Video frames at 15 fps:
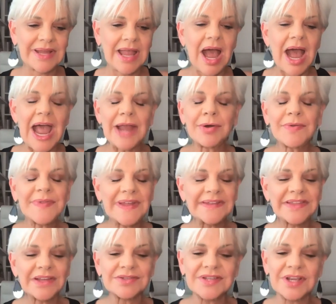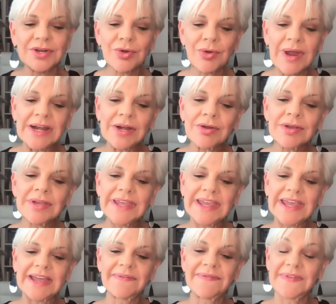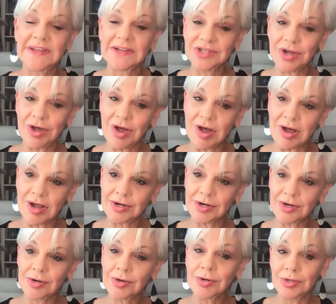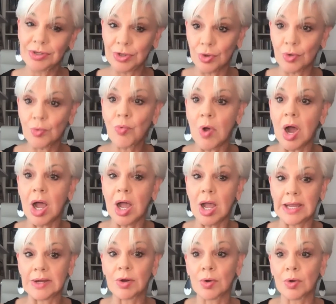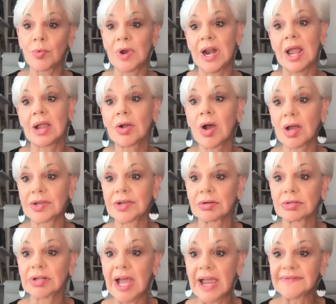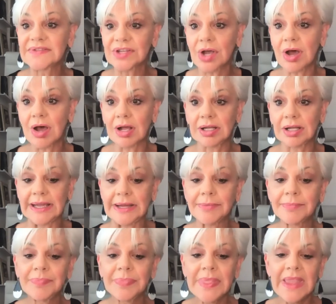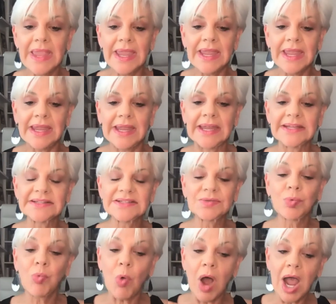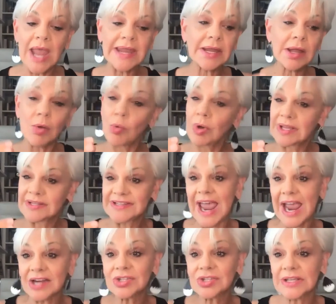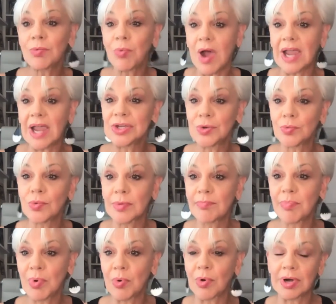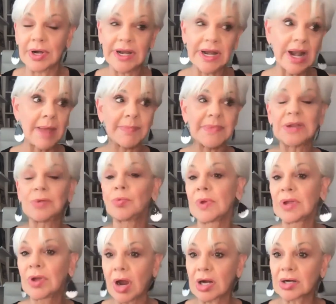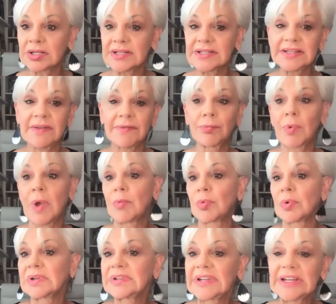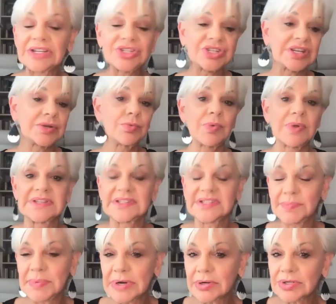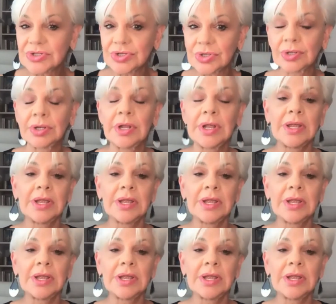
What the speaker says: I don't think there's a greater gift than to honor your why, or what I call your life's calling. It's actually why you were born. And I mean, regardless of what religion, what spiritual,